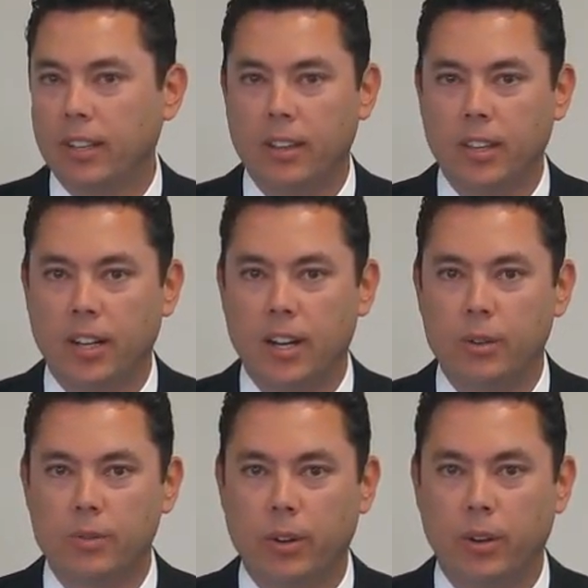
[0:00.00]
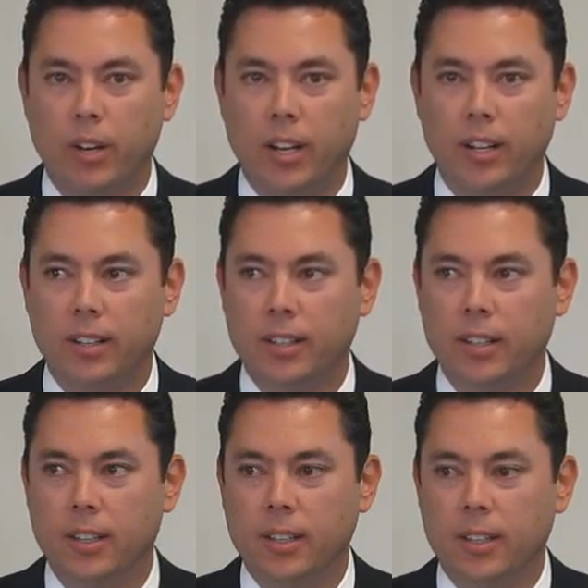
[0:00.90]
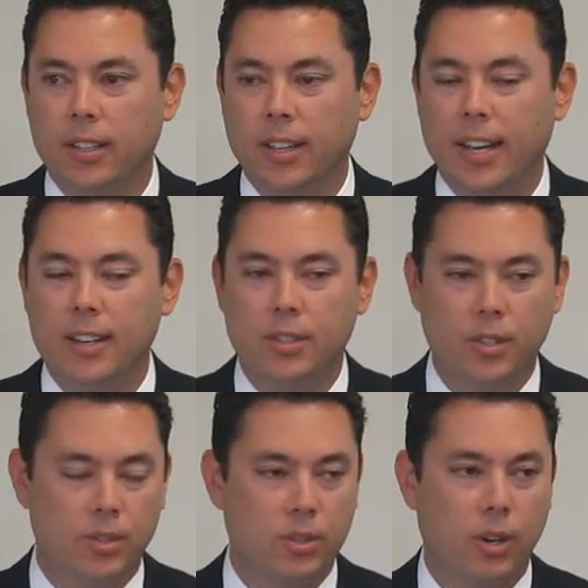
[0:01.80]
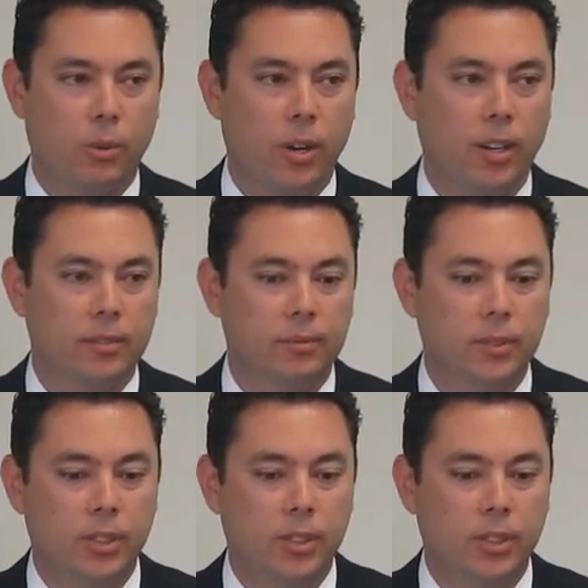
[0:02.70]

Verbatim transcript: co the Congress voted on it. That is just so wrong.